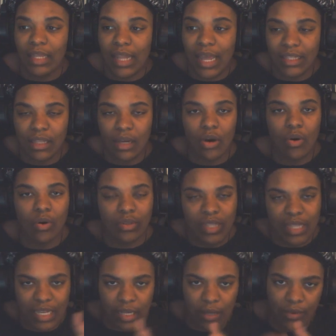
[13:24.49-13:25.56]
like the whole
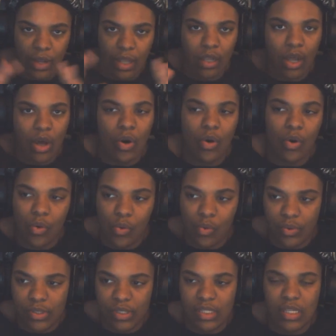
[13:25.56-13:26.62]
thing of
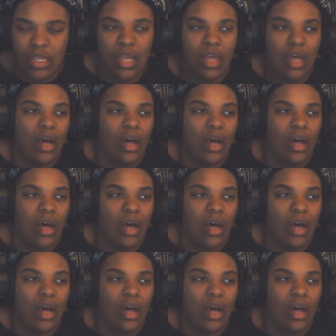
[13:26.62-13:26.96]
clones,